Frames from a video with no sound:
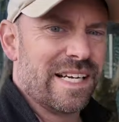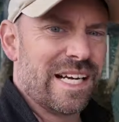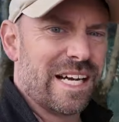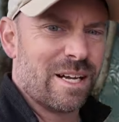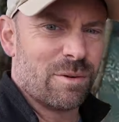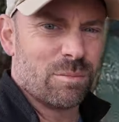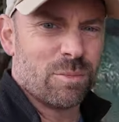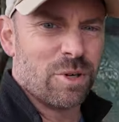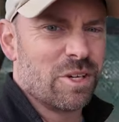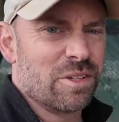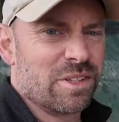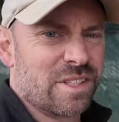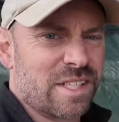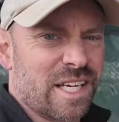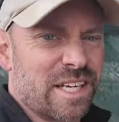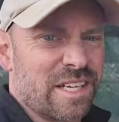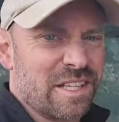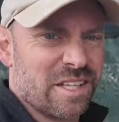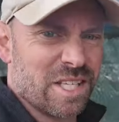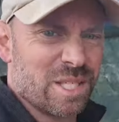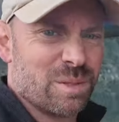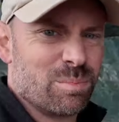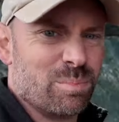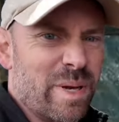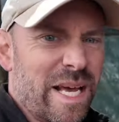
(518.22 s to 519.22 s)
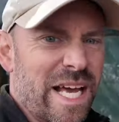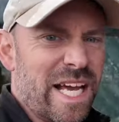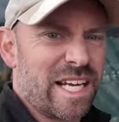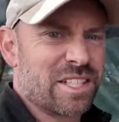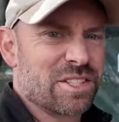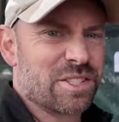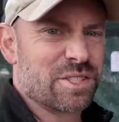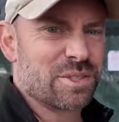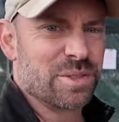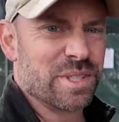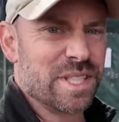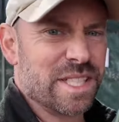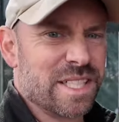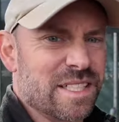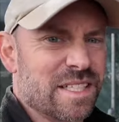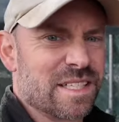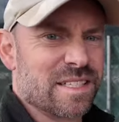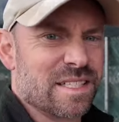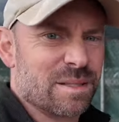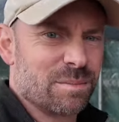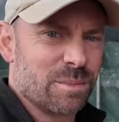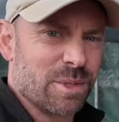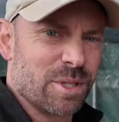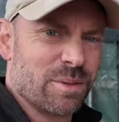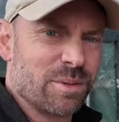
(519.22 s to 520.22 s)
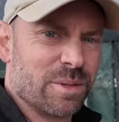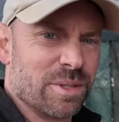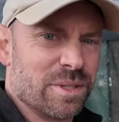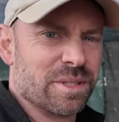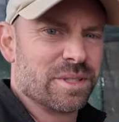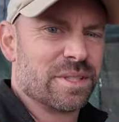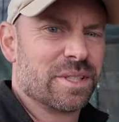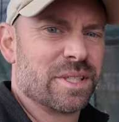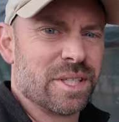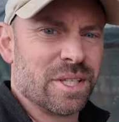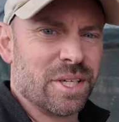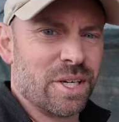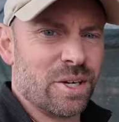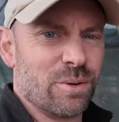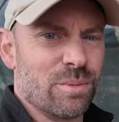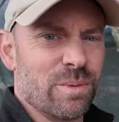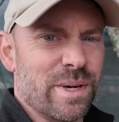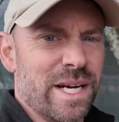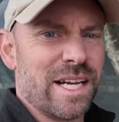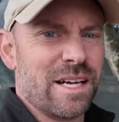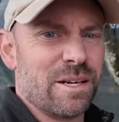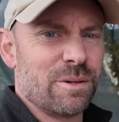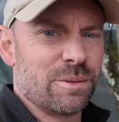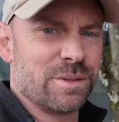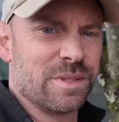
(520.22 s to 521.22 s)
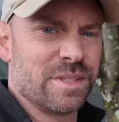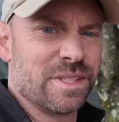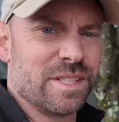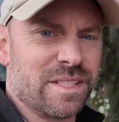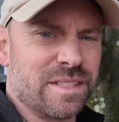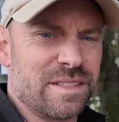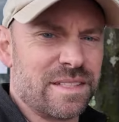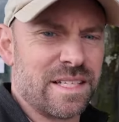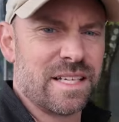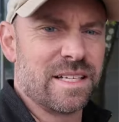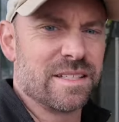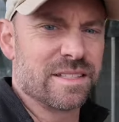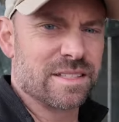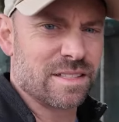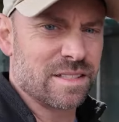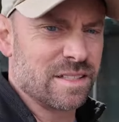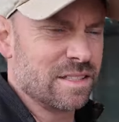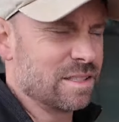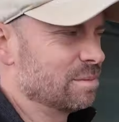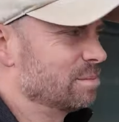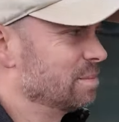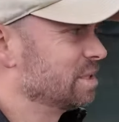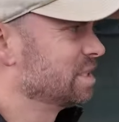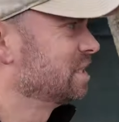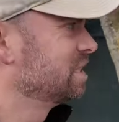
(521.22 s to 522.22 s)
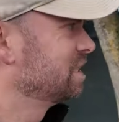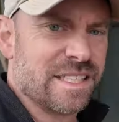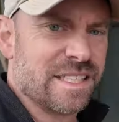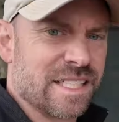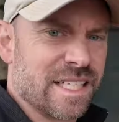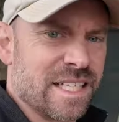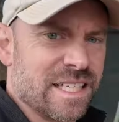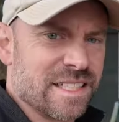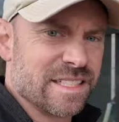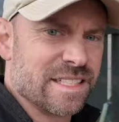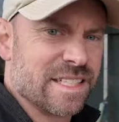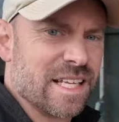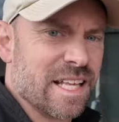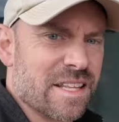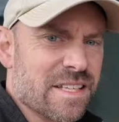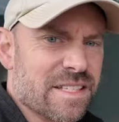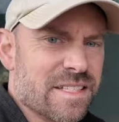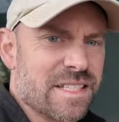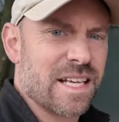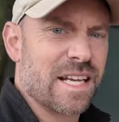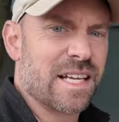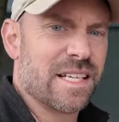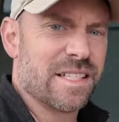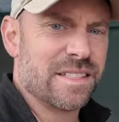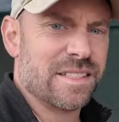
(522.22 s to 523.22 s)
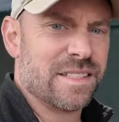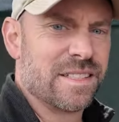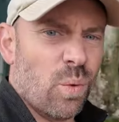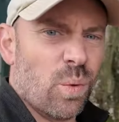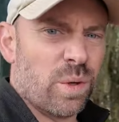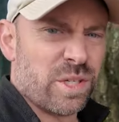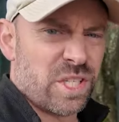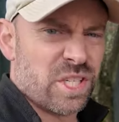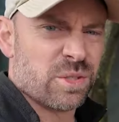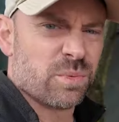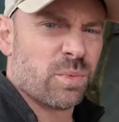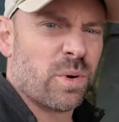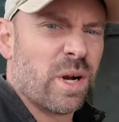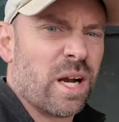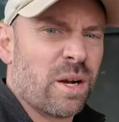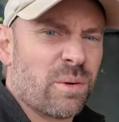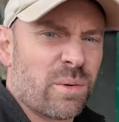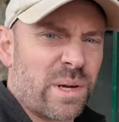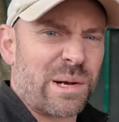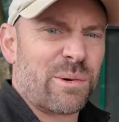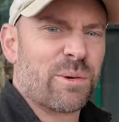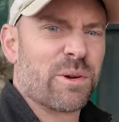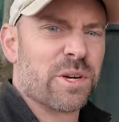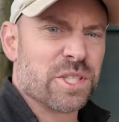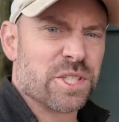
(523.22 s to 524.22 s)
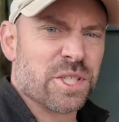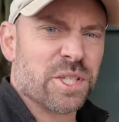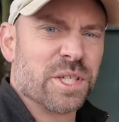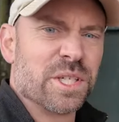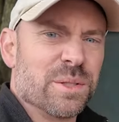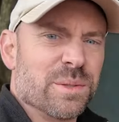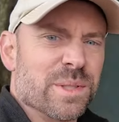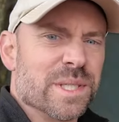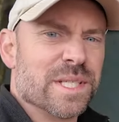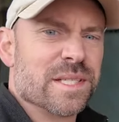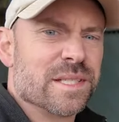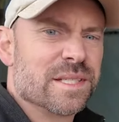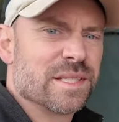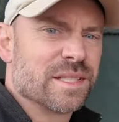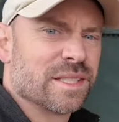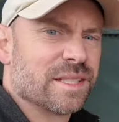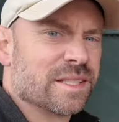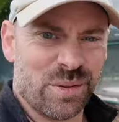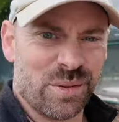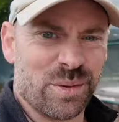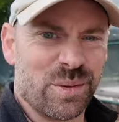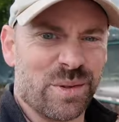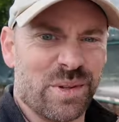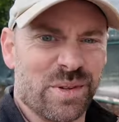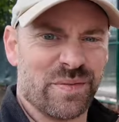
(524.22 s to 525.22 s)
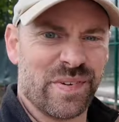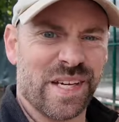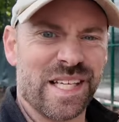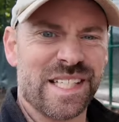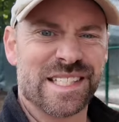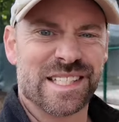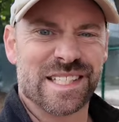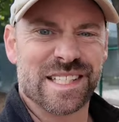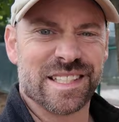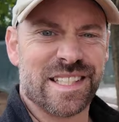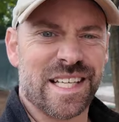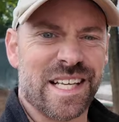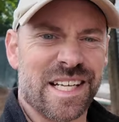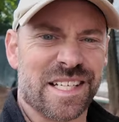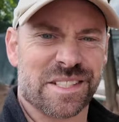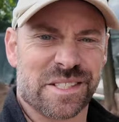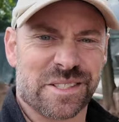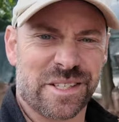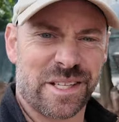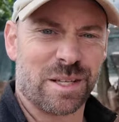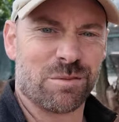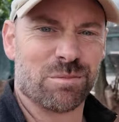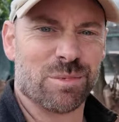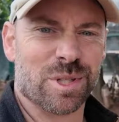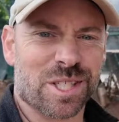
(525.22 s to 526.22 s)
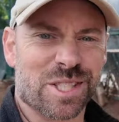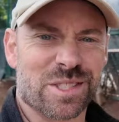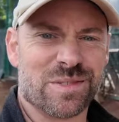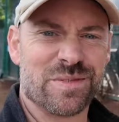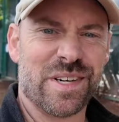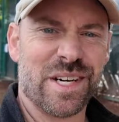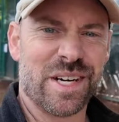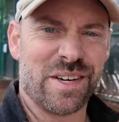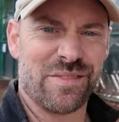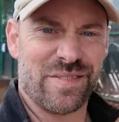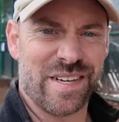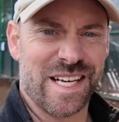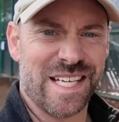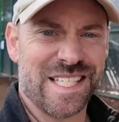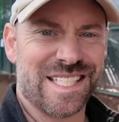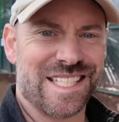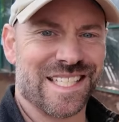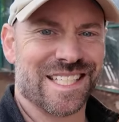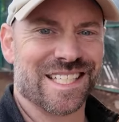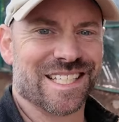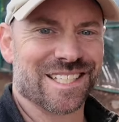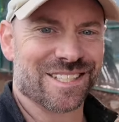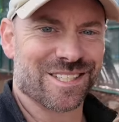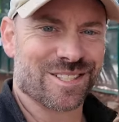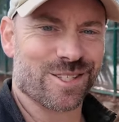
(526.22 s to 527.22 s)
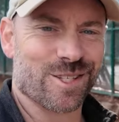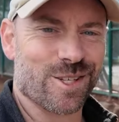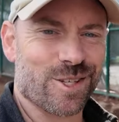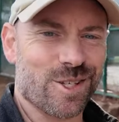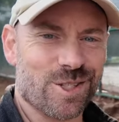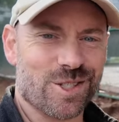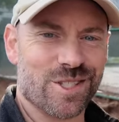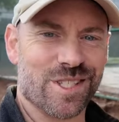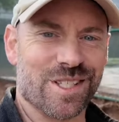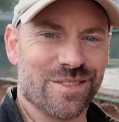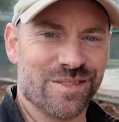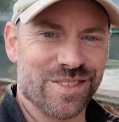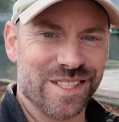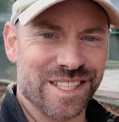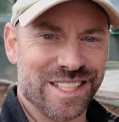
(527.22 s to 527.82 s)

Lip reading: now I'm on kind of this back street because I'm going around the tennis club to get to the other side, which is where what I want to show you is. Through the fence, the tennis club looks very fancy and exclusive.